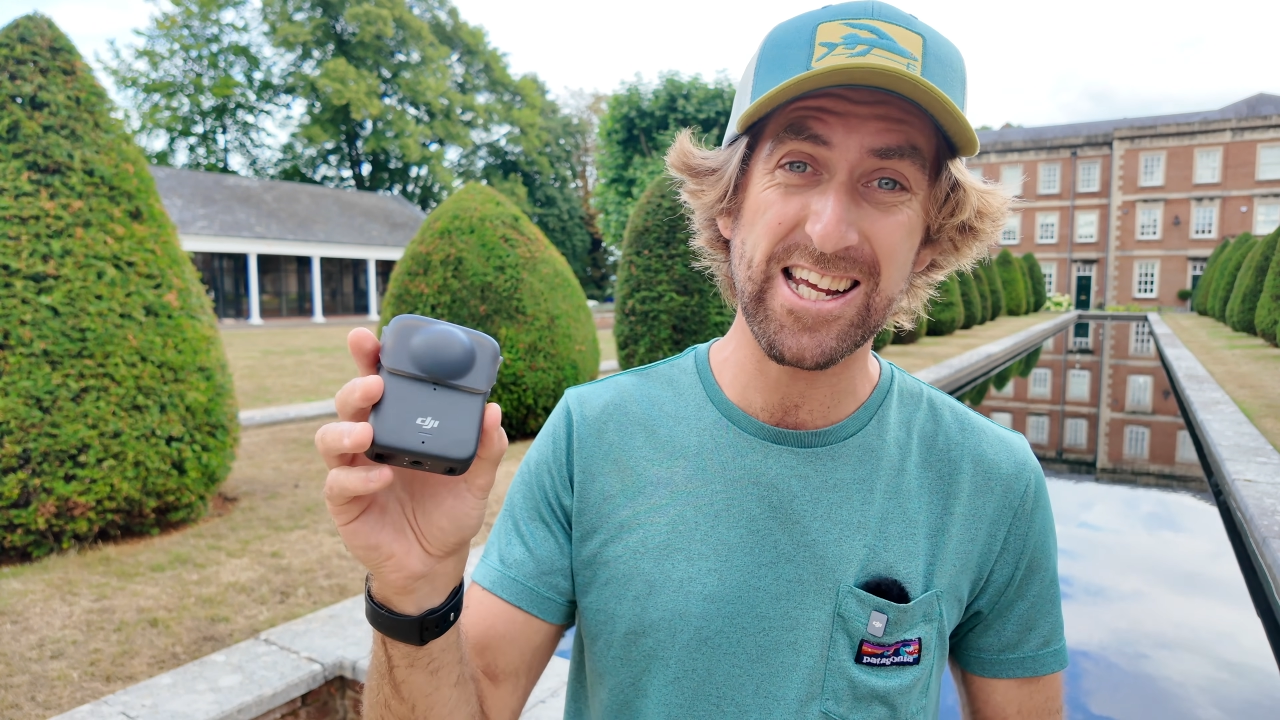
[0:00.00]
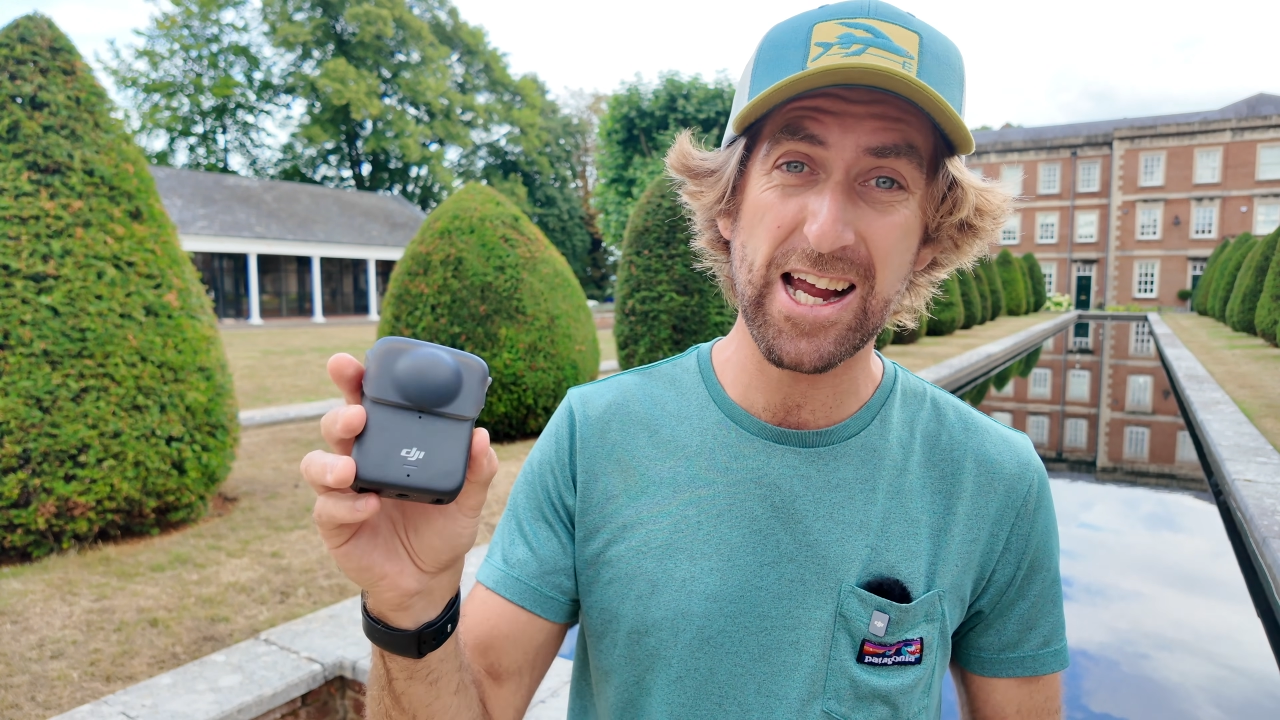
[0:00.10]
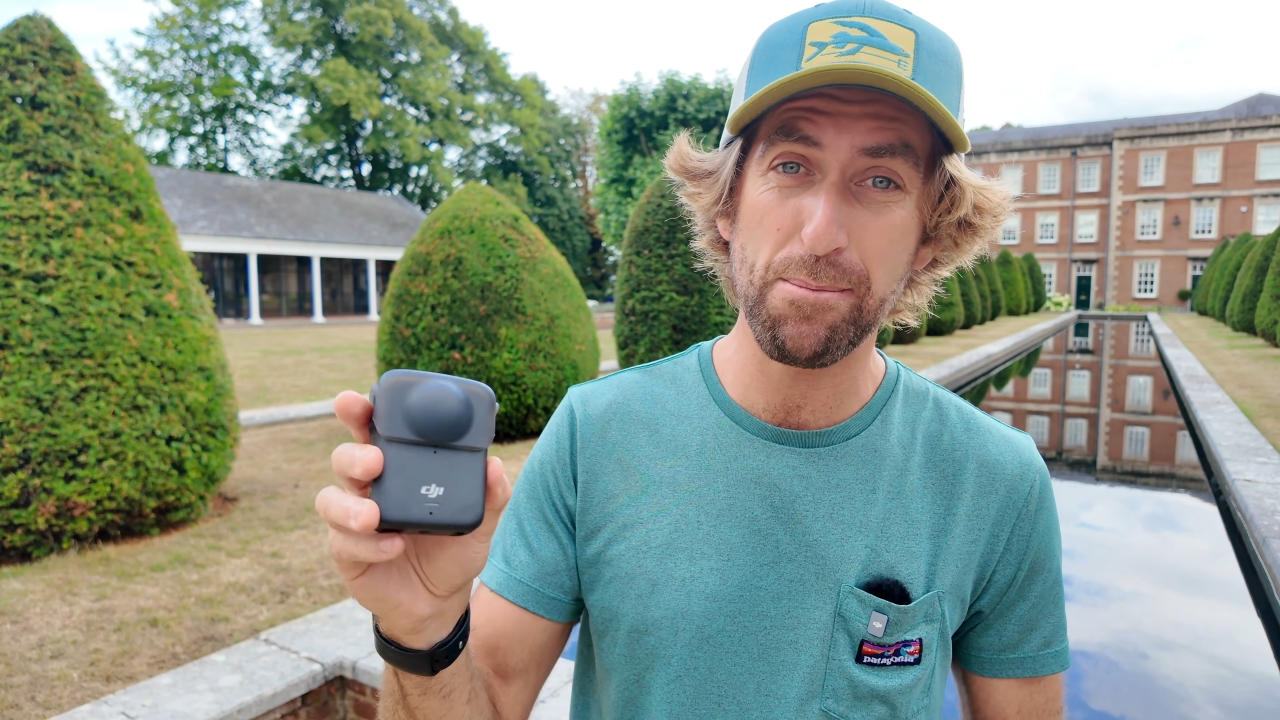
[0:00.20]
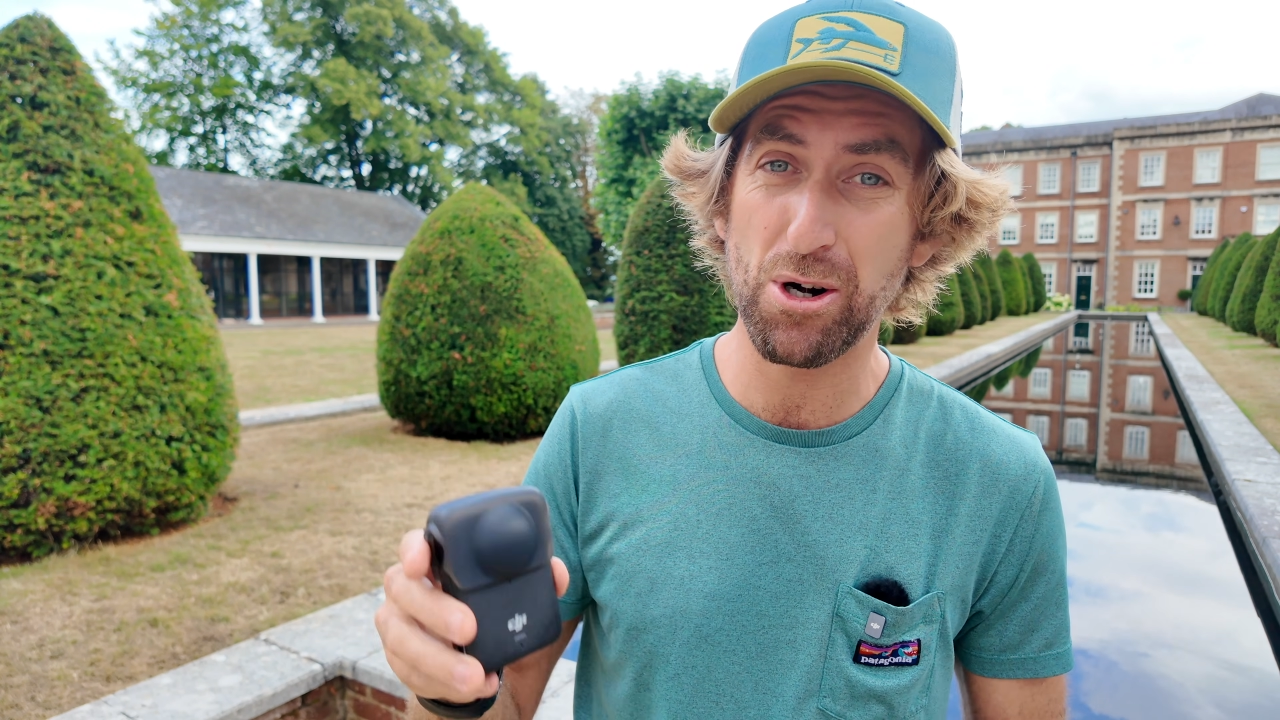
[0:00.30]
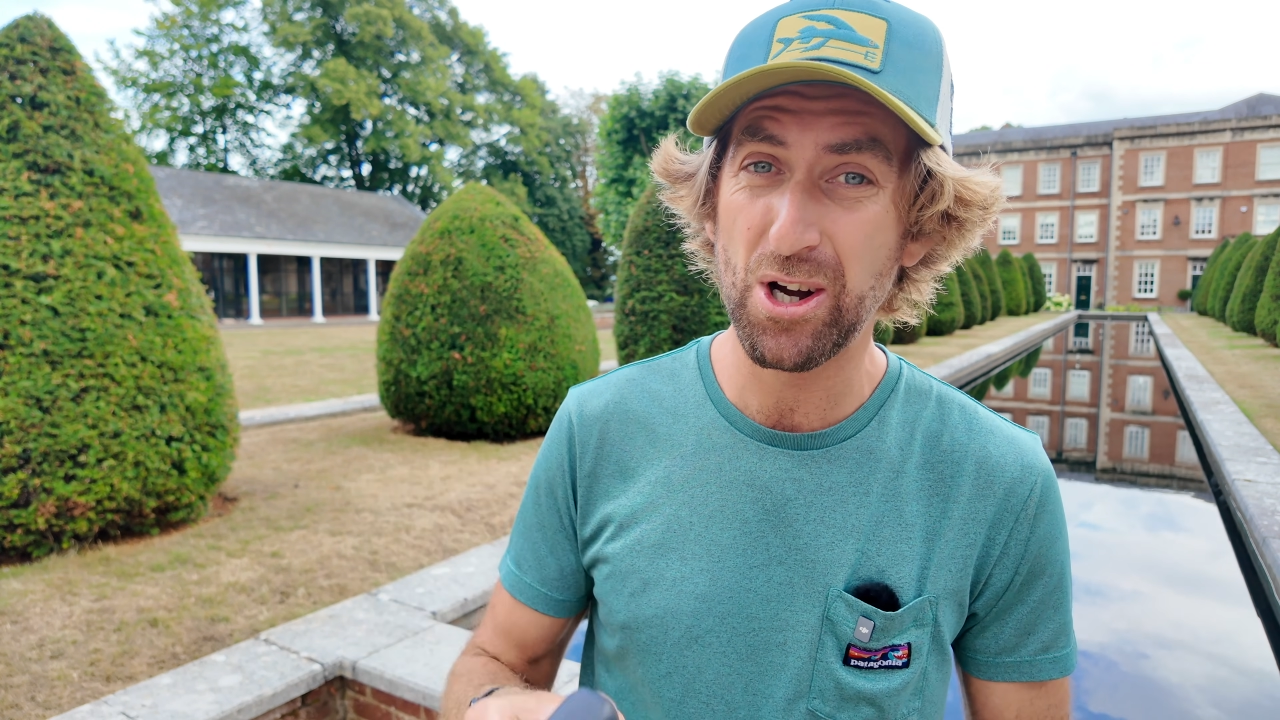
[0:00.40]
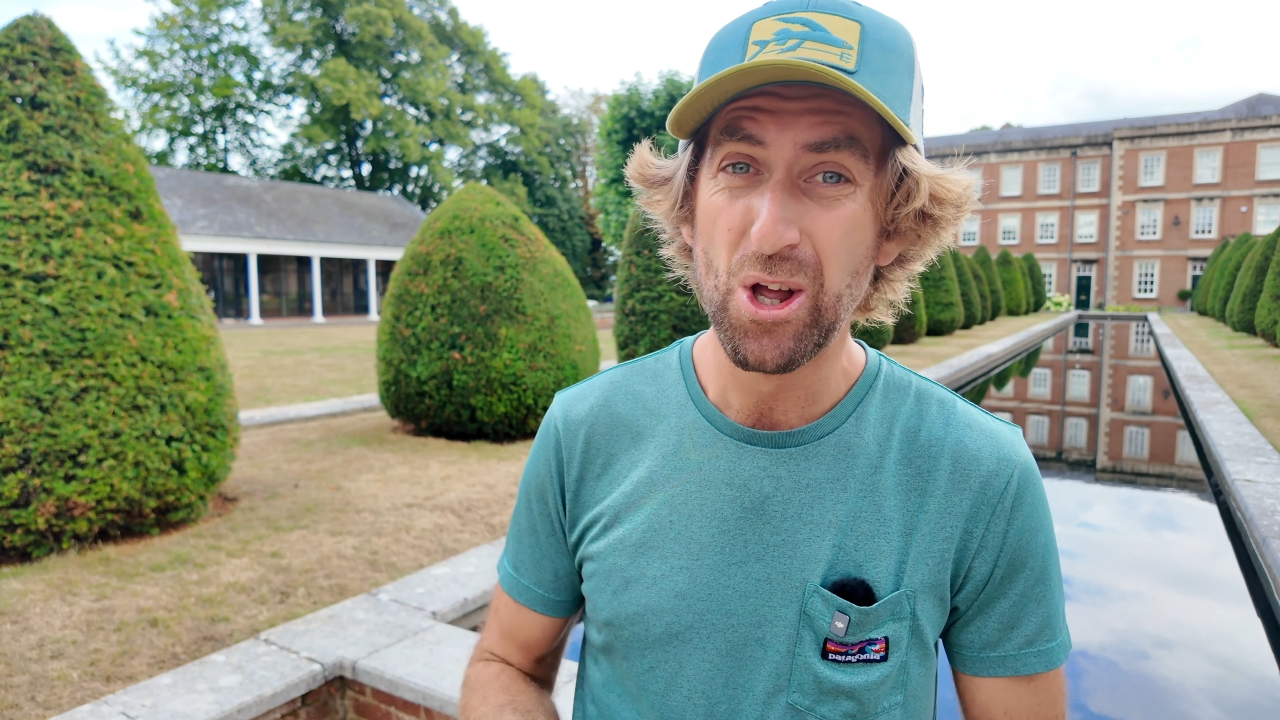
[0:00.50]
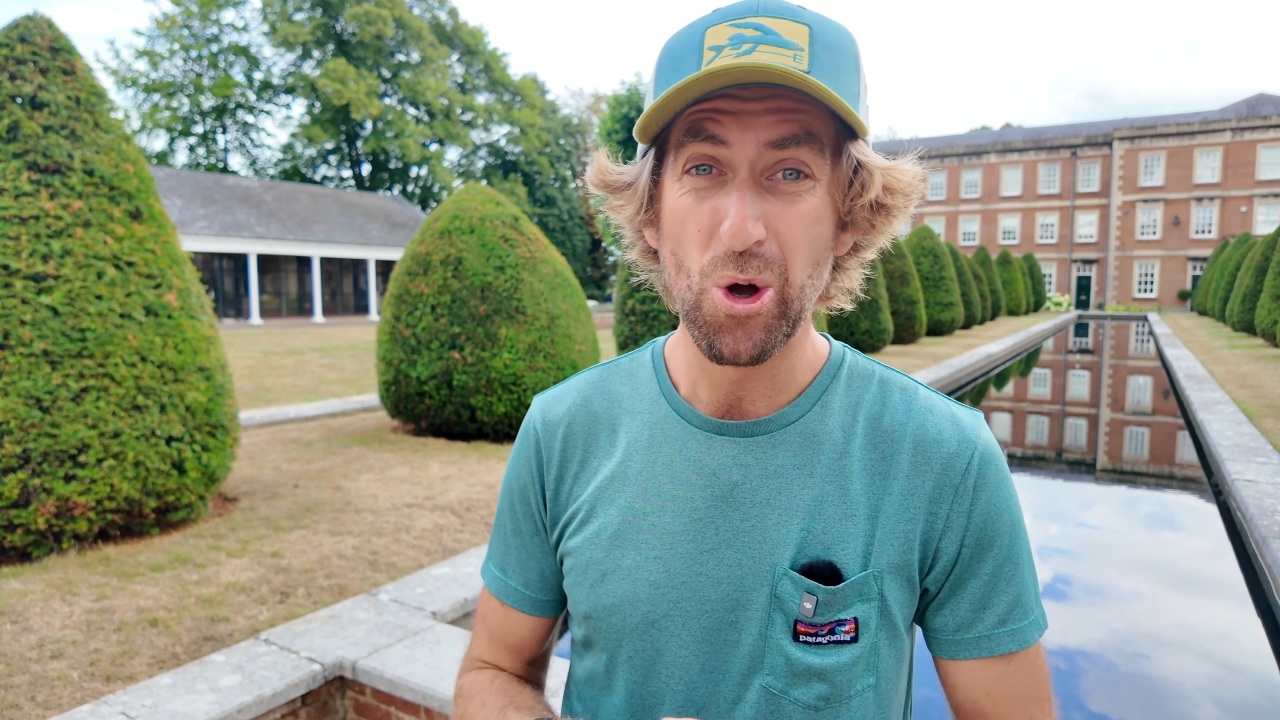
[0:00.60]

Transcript: camera,